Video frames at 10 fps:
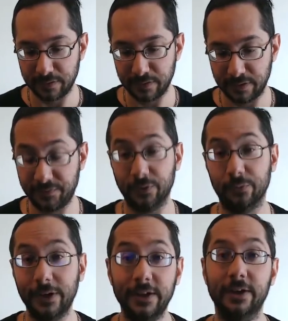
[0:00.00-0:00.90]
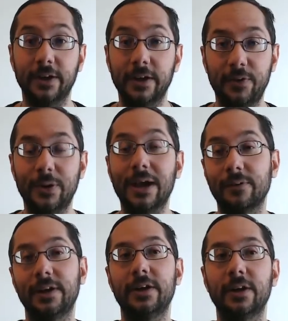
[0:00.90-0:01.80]
If you're really good, if you get
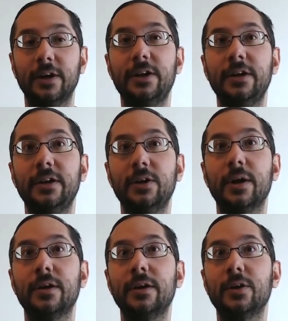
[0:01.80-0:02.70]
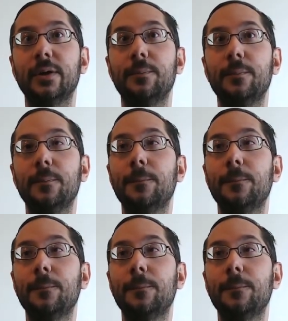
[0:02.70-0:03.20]
really good, you can